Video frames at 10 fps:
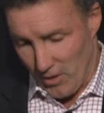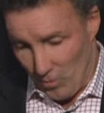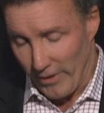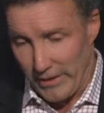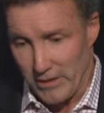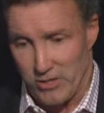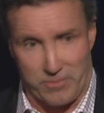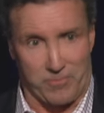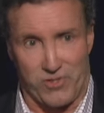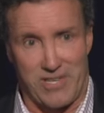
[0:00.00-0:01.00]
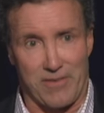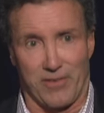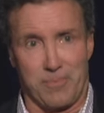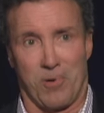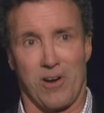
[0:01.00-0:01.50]
Well, it is
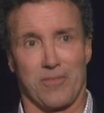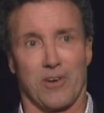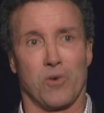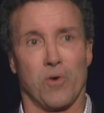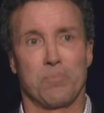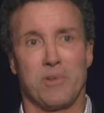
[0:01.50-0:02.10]
definitely part of our core